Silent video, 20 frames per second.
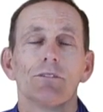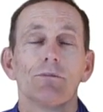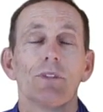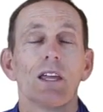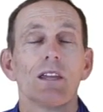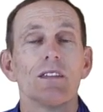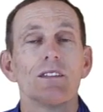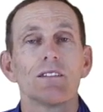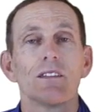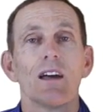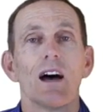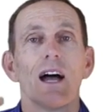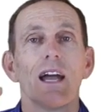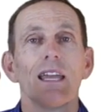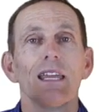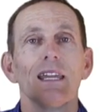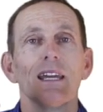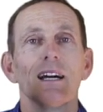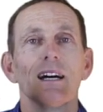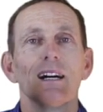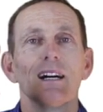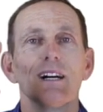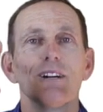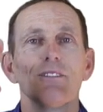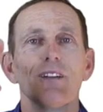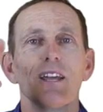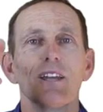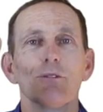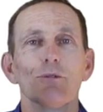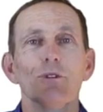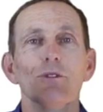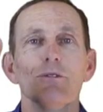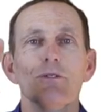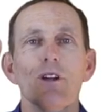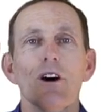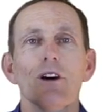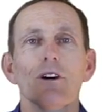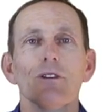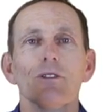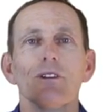that is the height of a root
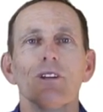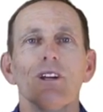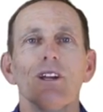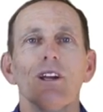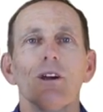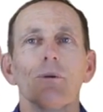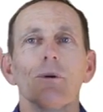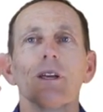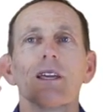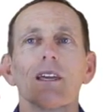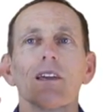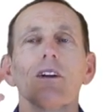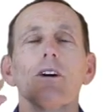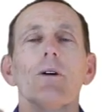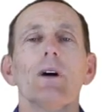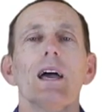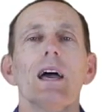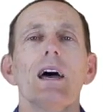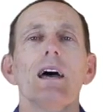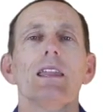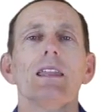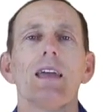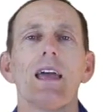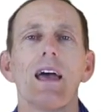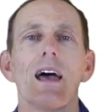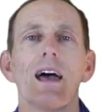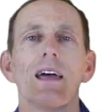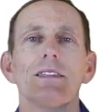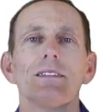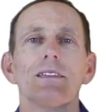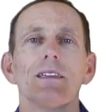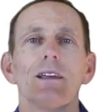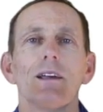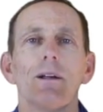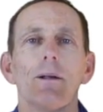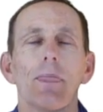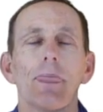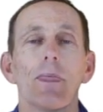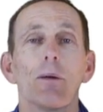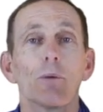node, we can go ahead and
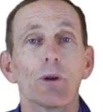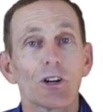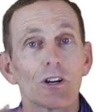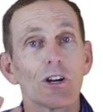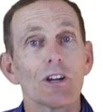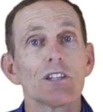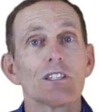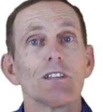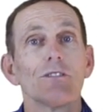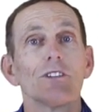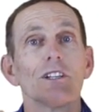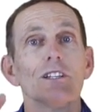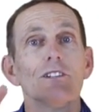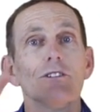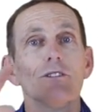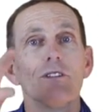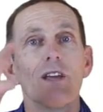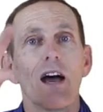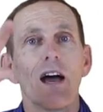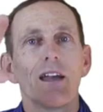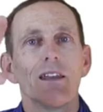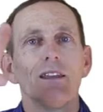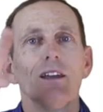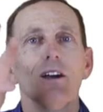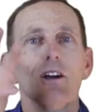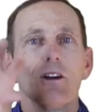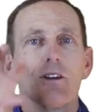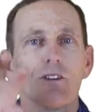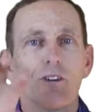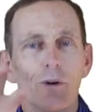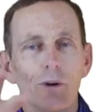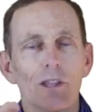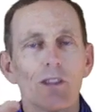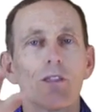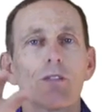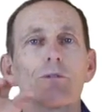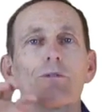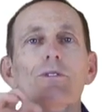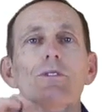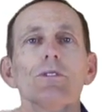recursively do that going
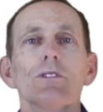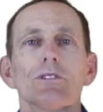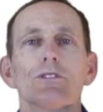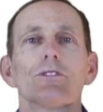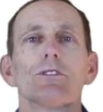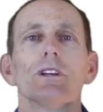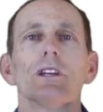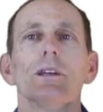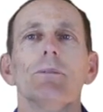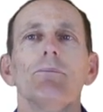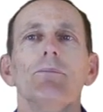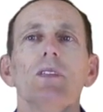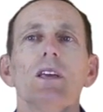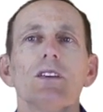through the tree.